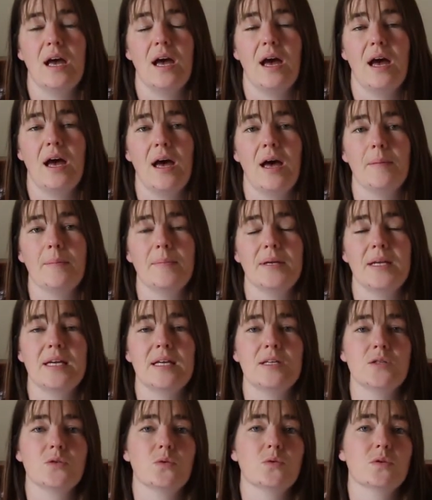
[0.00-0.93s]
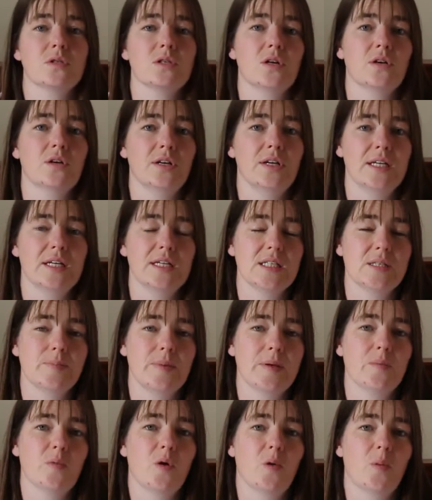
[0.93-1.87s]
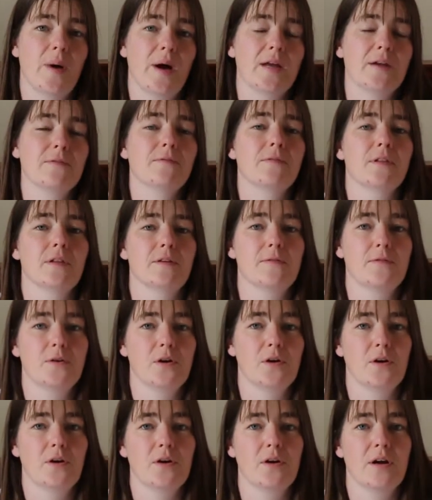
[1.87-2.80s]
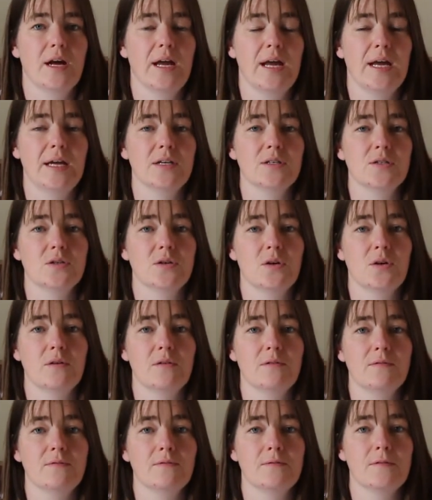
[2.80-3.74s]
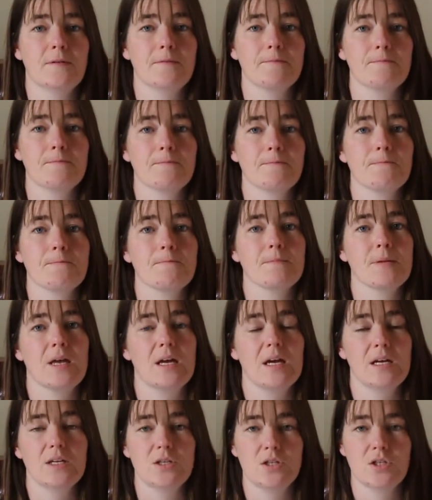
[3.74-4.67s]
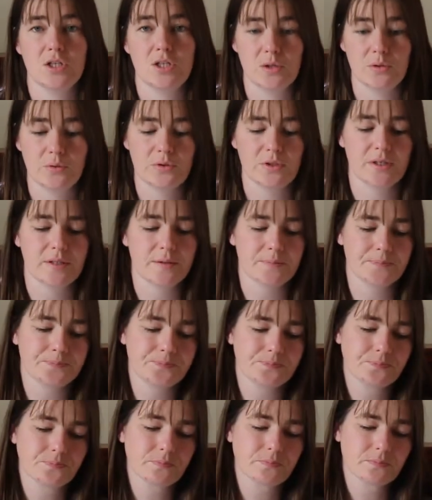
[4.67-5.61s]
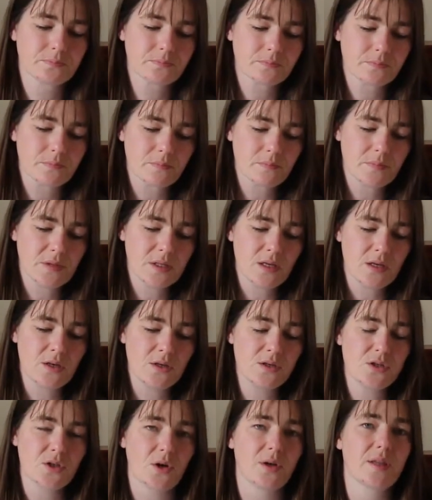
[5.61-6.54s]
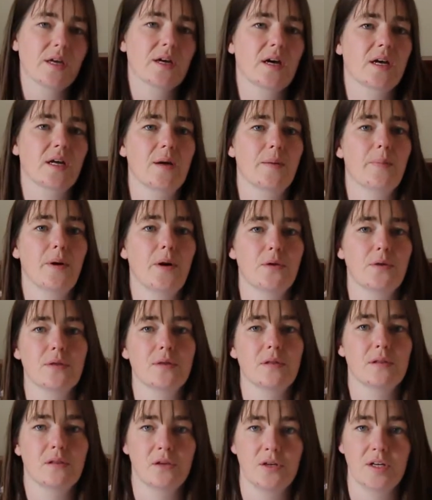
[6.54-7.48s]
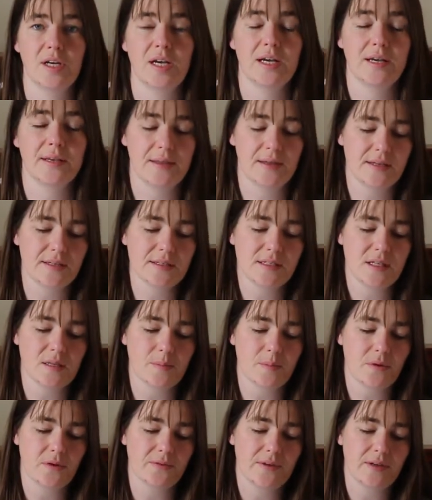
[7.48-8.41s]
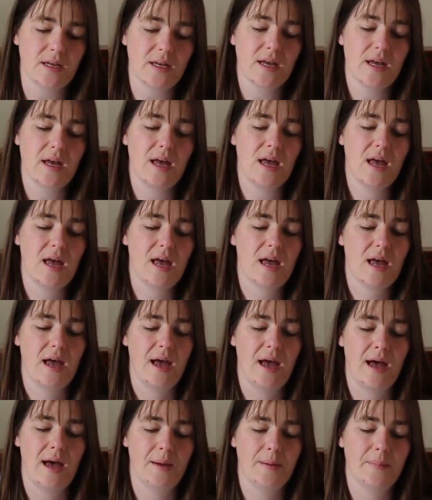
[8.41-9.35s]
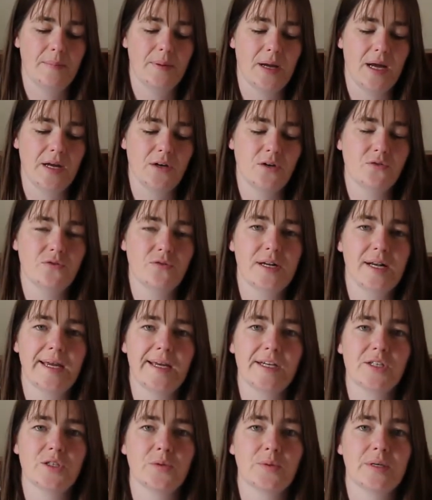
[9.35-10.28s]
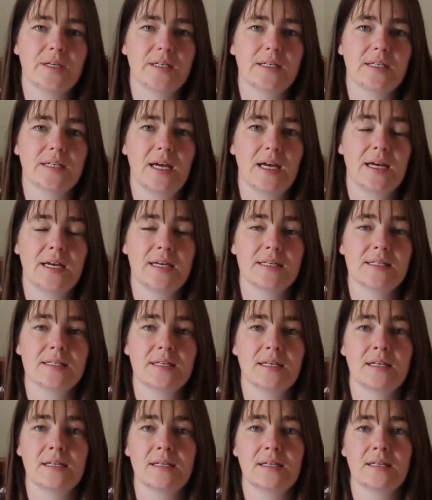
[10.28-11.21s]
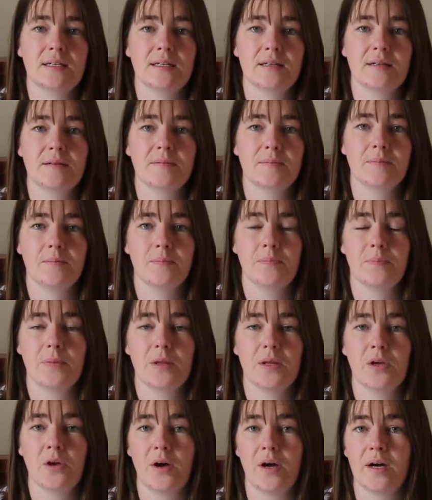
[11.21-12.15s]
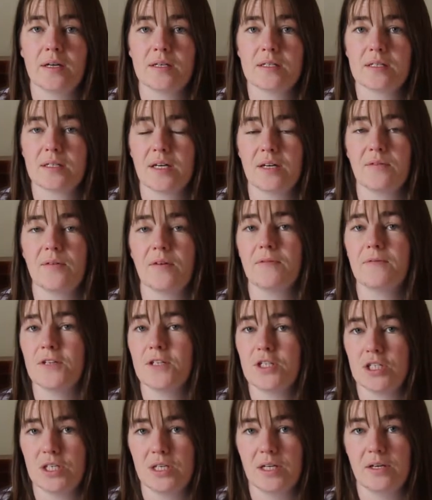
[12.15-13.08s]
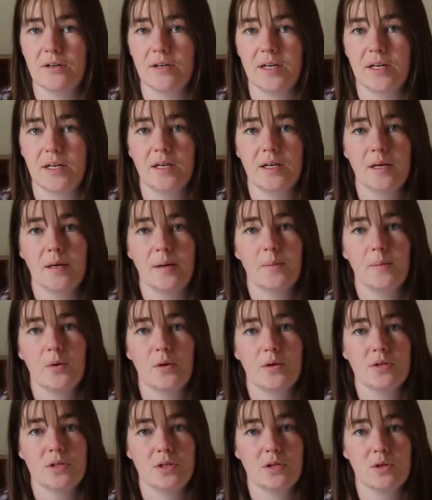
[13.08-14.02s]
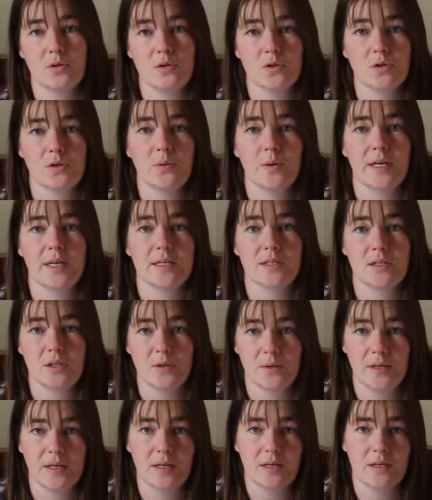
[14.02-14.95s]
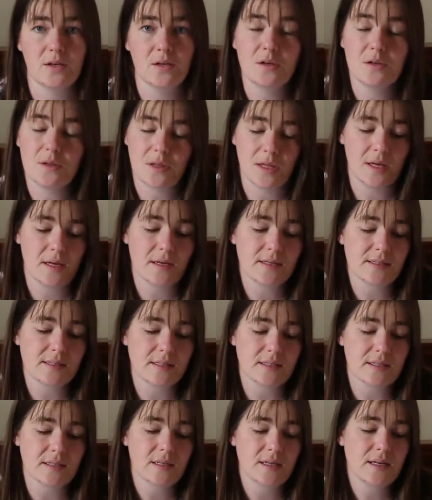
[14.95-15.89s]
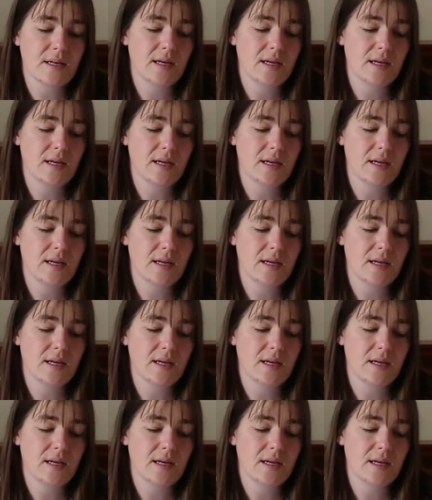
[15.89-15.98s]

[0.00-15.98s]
but he's also learning to be more mindful of her and of his children. So they're kind of both learning things in the movie. But I could relate to it as in Johan's kind of a visionary person who's always doing new things, and